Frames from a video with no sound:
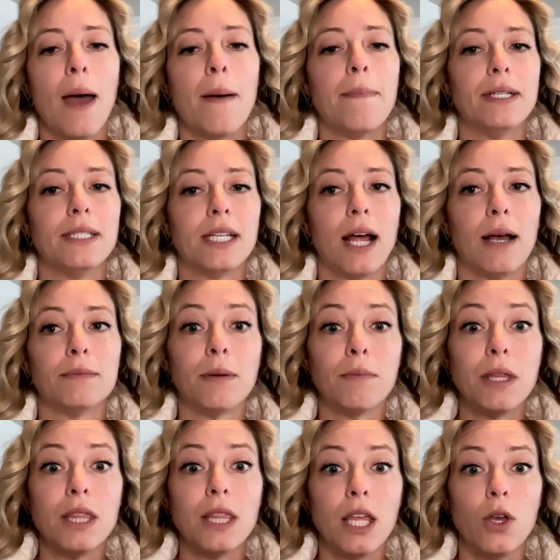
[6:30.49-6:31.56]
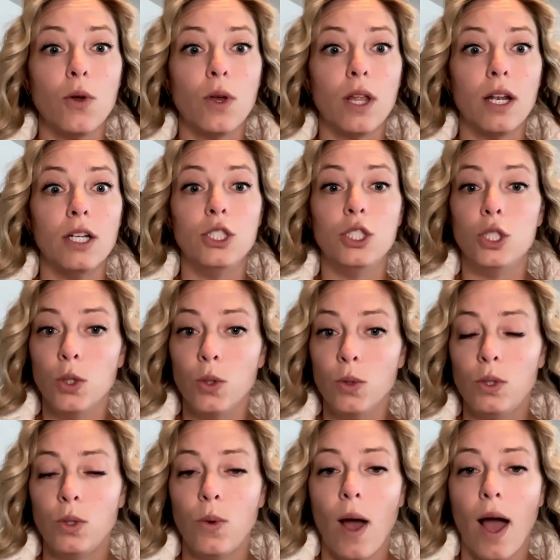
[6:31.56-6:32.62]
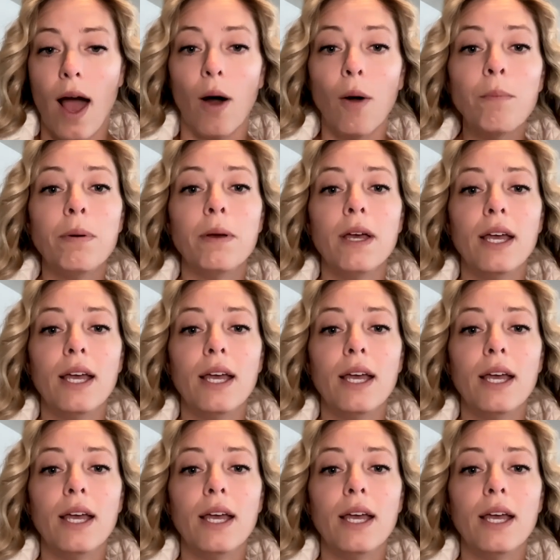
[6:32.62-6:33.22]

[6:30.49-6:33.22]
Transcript: but something that you can do to help